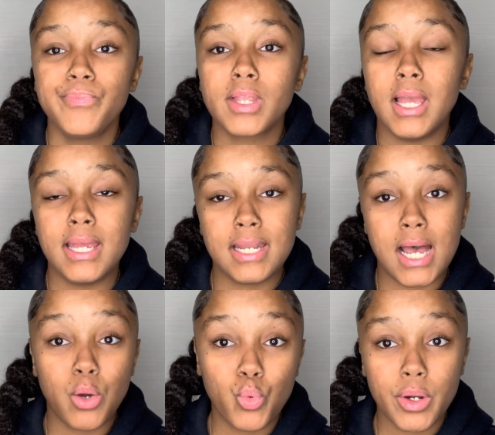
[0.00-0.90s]
and
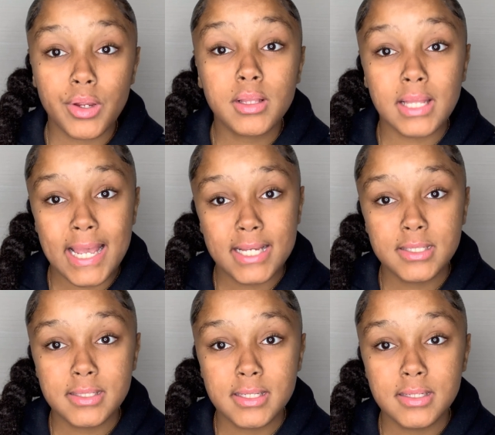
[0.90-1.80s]
I wear
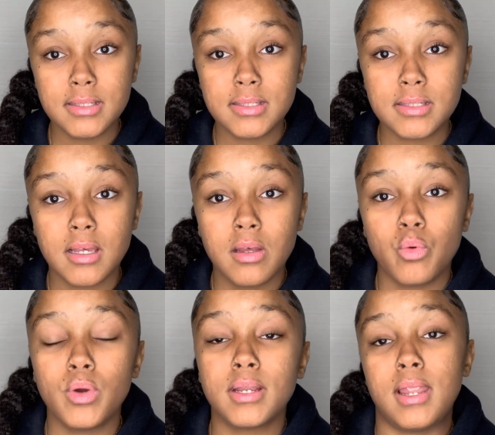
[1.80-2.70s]
glasses
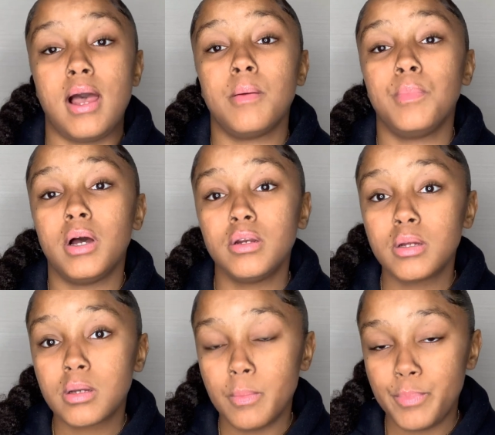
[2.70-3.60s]
when I'm on the
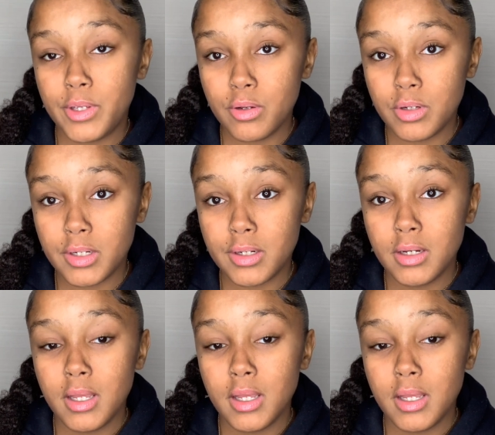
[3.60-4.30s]
computer